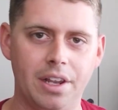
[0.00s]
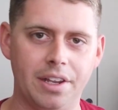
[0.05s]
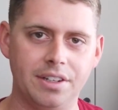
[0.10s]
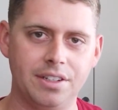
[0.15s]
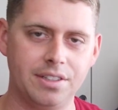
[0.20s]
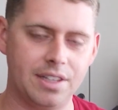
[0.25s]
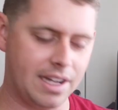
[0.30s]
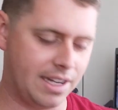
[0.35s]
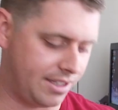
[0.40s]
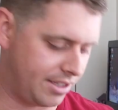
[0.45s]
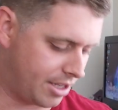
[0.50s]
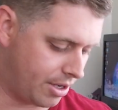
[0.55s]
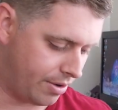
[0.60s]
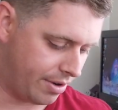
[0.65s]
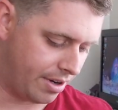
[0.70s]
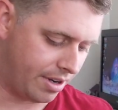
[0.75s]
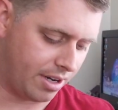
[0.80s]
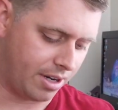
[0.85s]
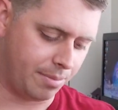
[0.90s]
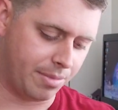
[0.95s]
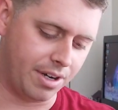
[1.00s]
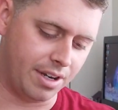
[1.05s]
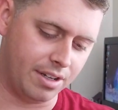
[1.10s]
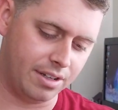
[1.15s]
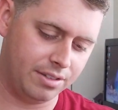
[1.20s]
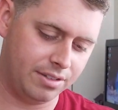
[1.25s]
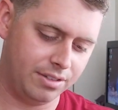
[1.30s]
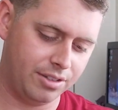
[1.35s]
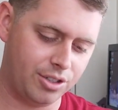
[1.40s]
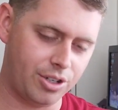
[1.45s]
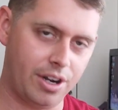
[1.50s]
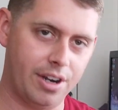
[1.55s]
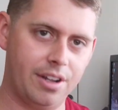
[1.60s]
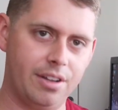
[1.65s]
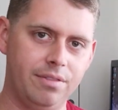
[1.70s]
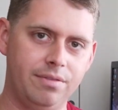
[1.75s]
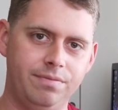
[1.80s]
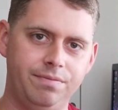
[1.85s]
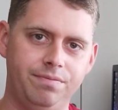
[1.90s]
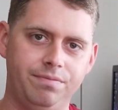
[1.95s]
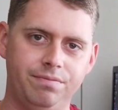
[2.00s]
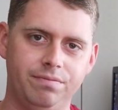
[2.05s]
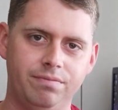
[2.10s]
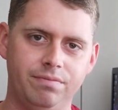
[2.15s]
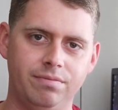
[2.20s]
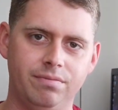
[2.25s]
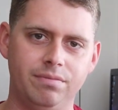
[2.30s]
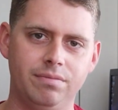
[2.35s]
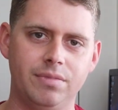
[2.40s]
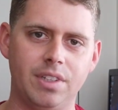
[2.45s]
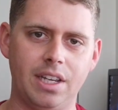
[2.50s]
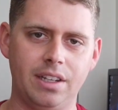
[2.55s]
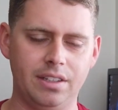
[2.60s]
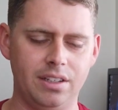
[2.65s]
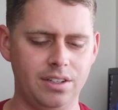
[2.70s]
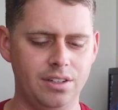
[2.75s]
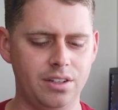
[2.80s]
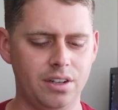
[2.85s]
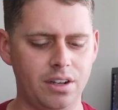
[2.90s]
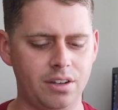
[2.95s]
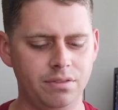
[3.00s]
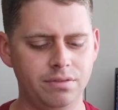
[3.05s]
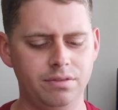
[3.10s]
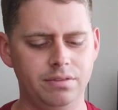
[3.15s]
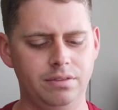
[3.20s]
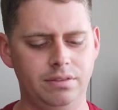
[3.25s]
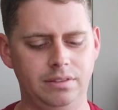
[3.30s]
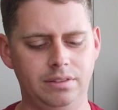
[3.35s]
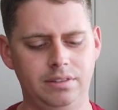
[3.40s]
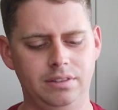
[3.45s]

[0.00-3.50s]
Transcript: while that's going on, I'm going to try to take this off.